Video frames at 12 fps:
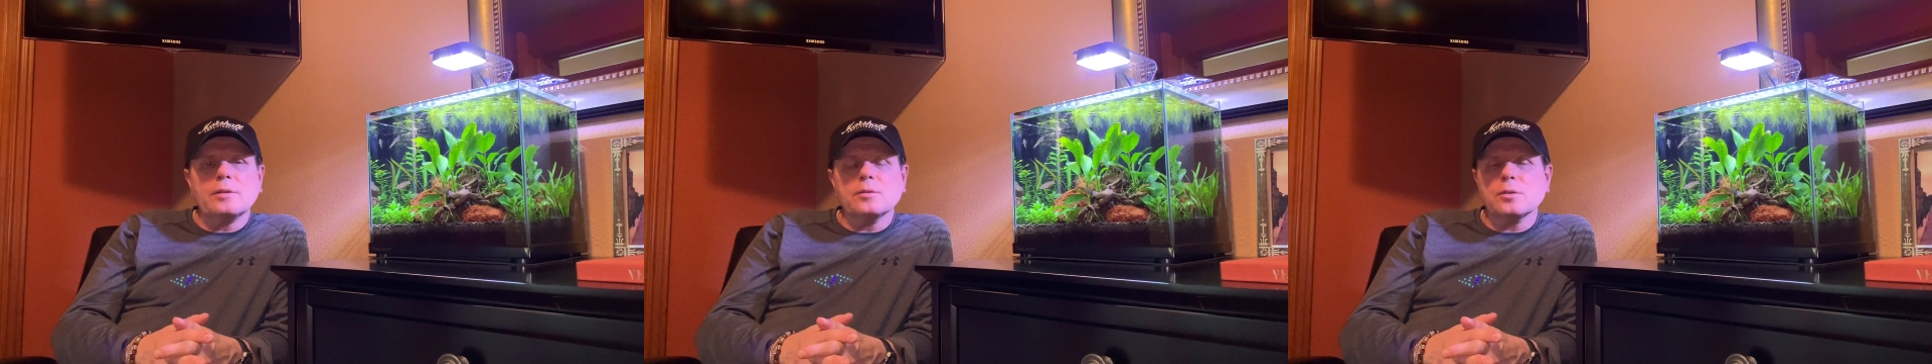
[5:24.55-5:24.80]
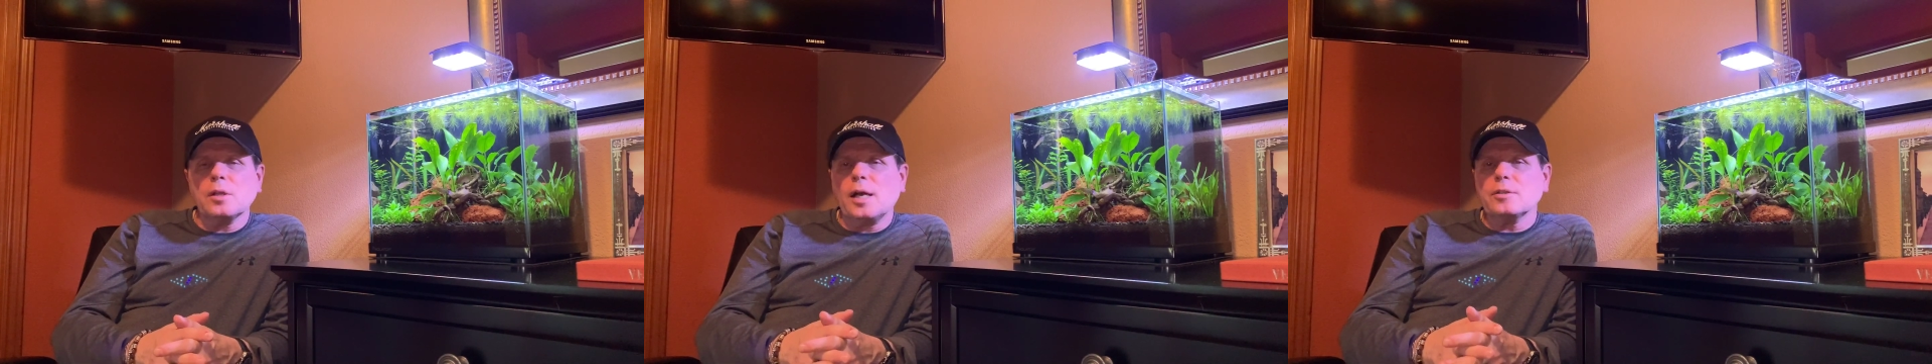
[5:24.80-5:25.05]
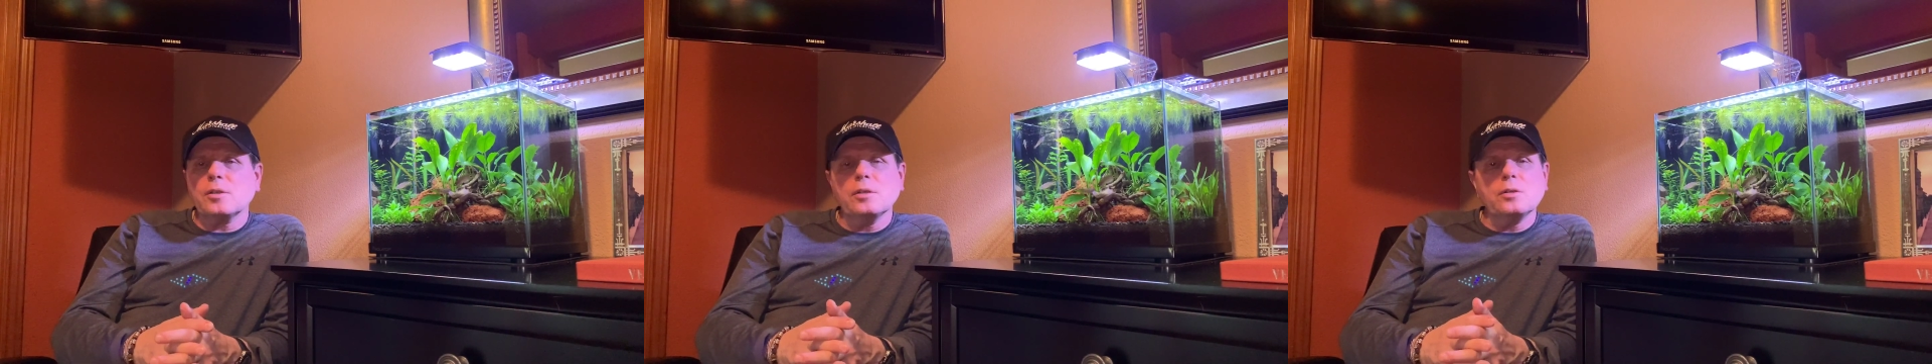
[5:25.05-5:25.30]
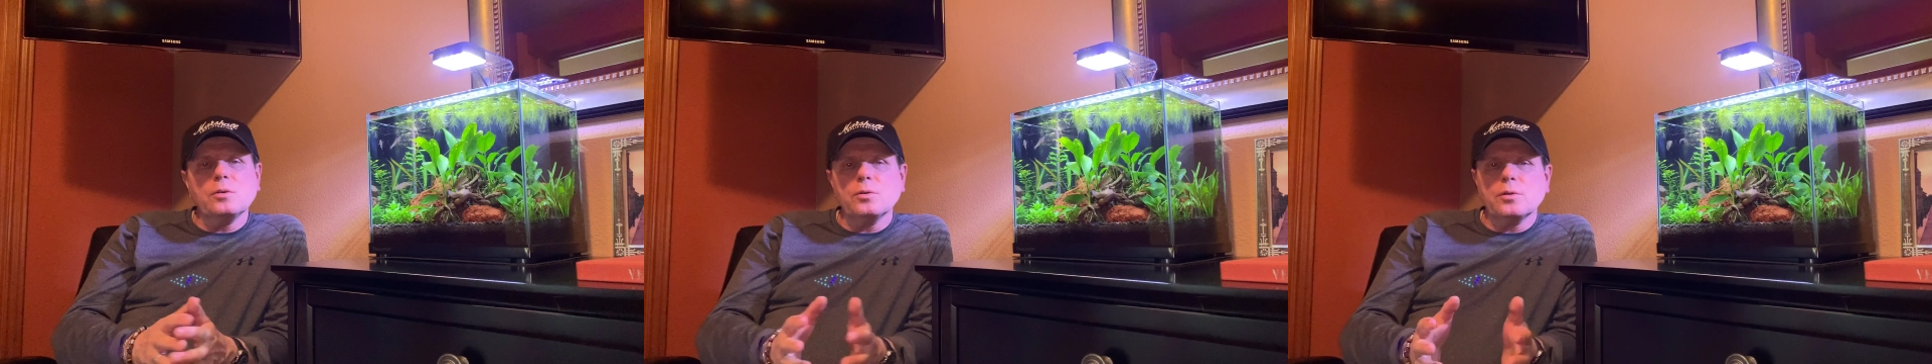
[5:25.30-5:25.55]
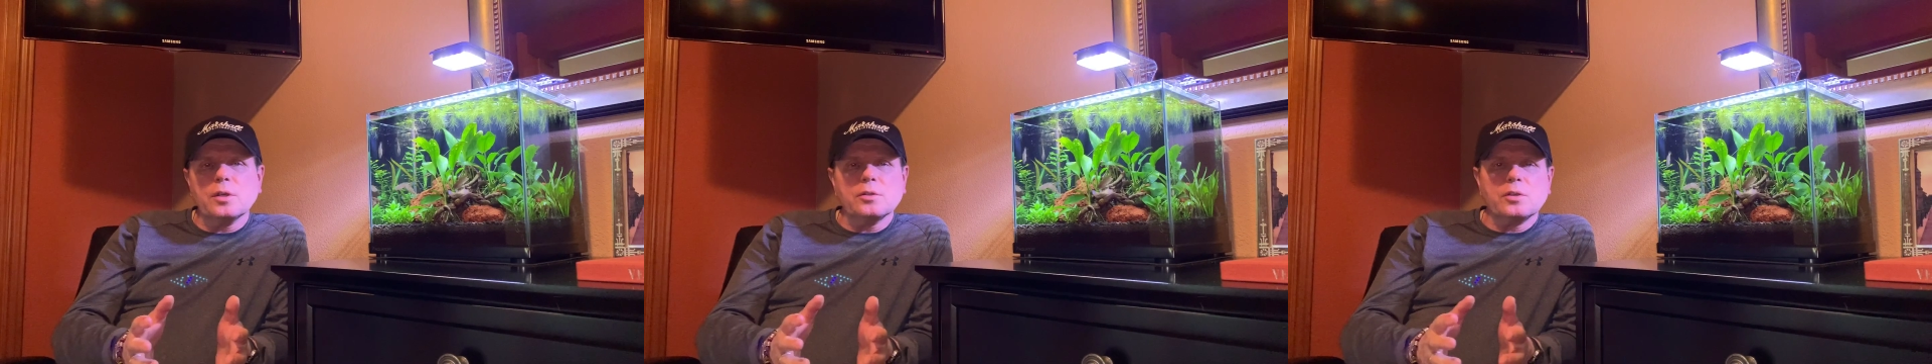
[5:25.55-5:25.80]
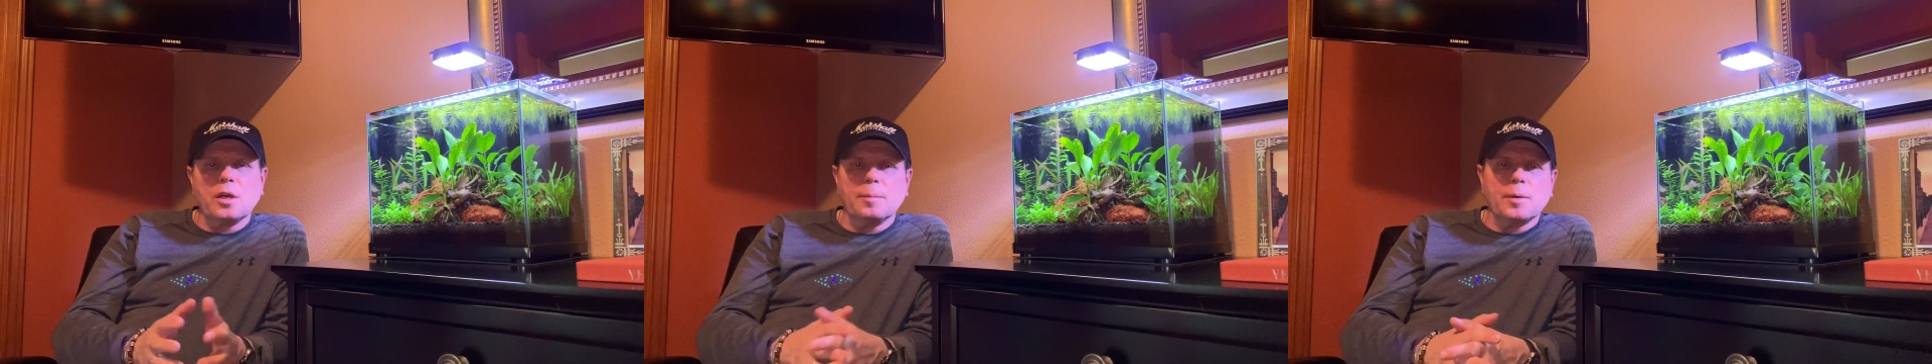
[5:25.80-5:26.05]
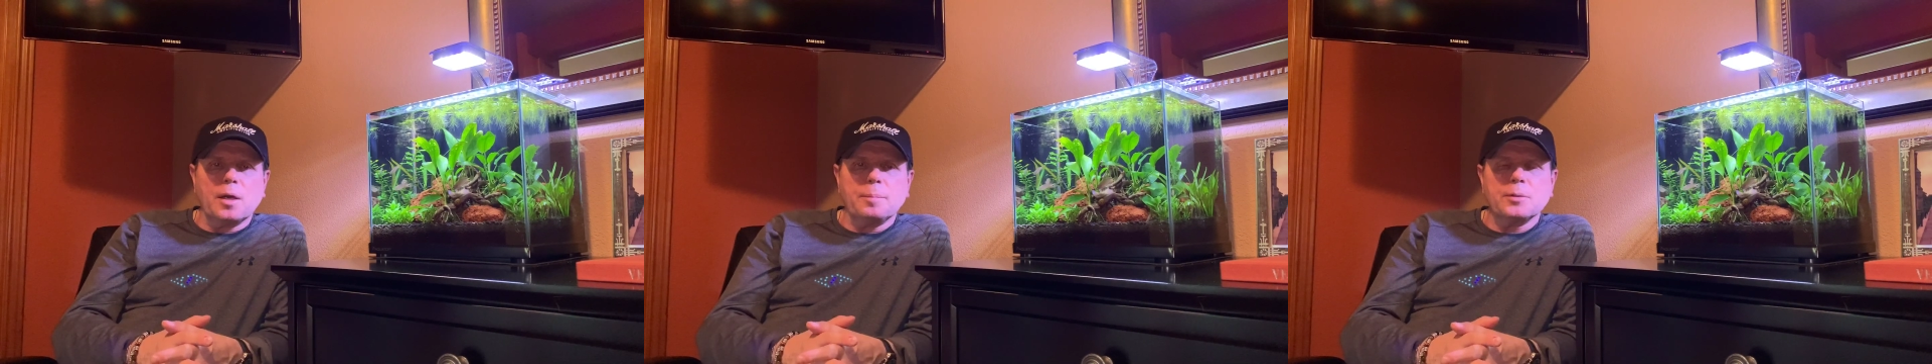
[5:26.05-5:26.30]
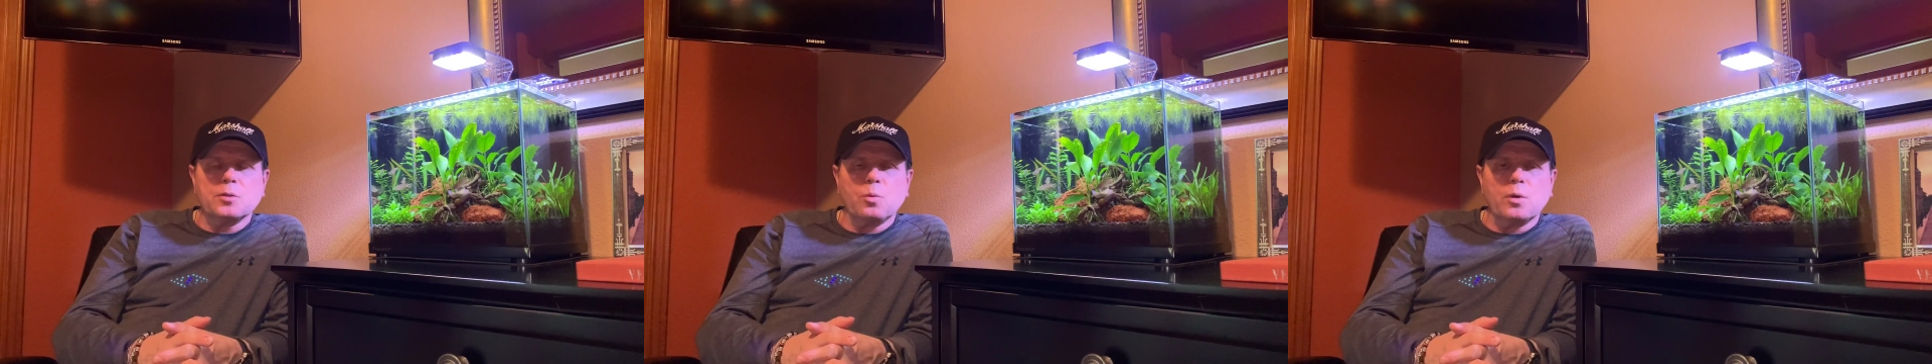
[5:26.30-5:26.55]
There's lots of new things coming up
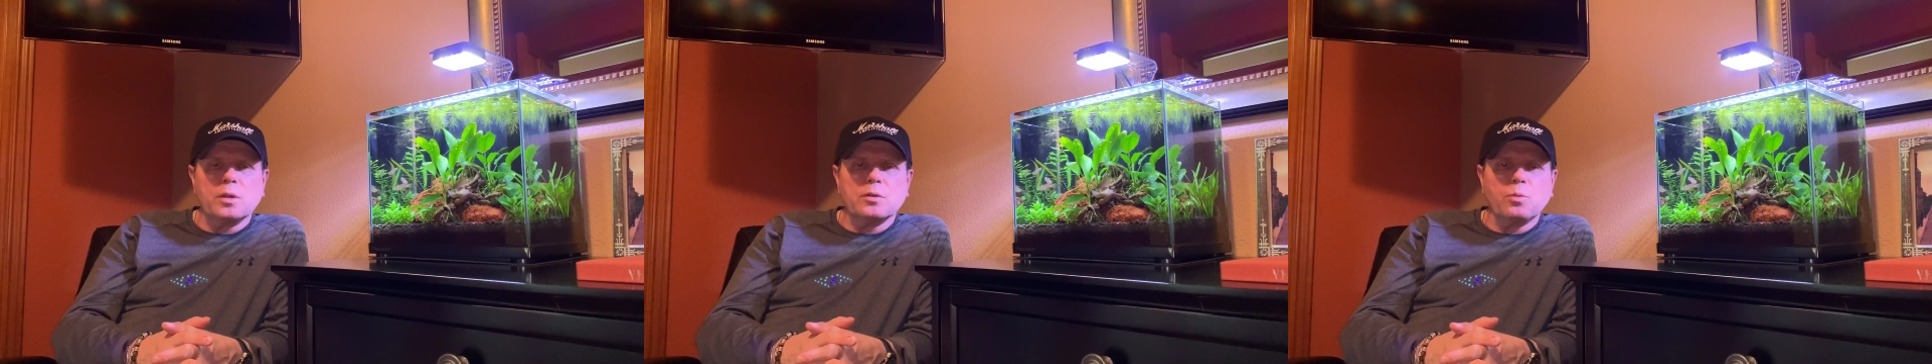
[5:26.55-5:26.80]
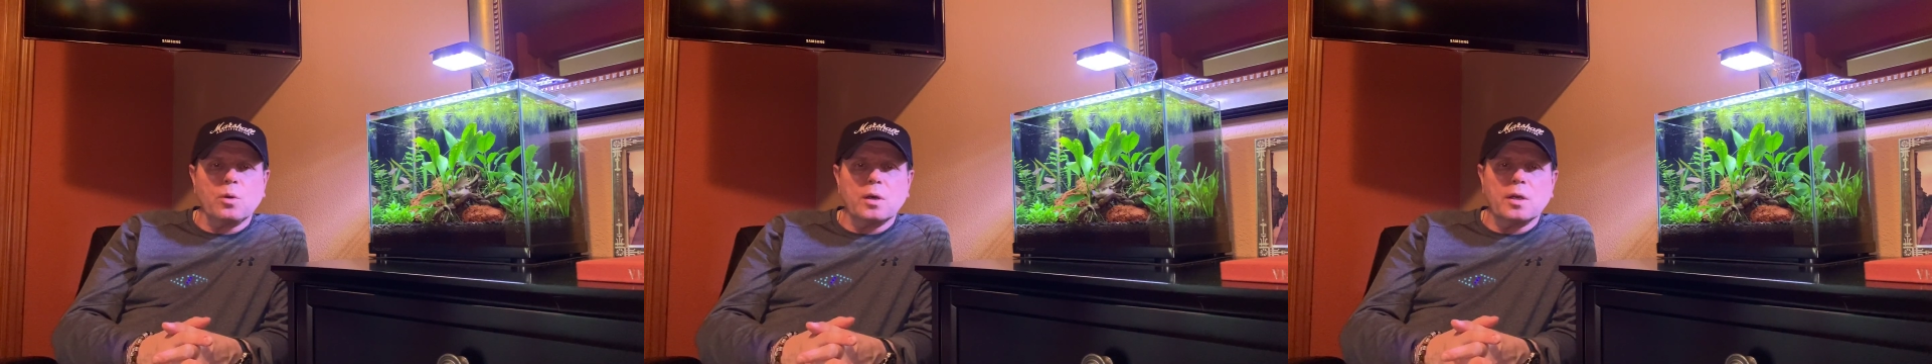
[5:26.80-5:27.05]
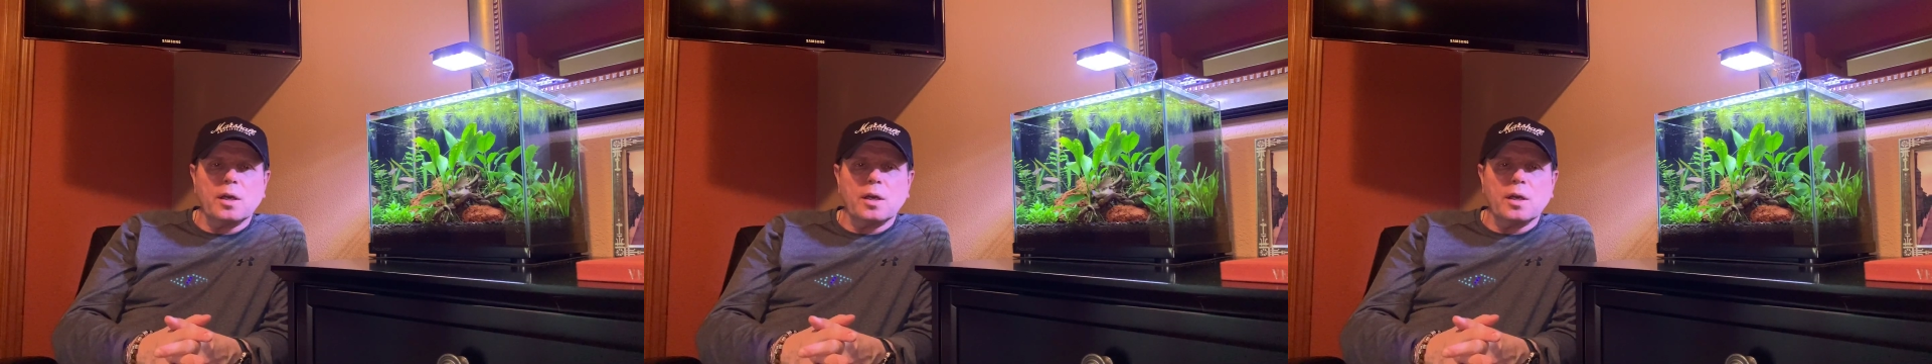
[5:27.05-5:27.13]
in 2020.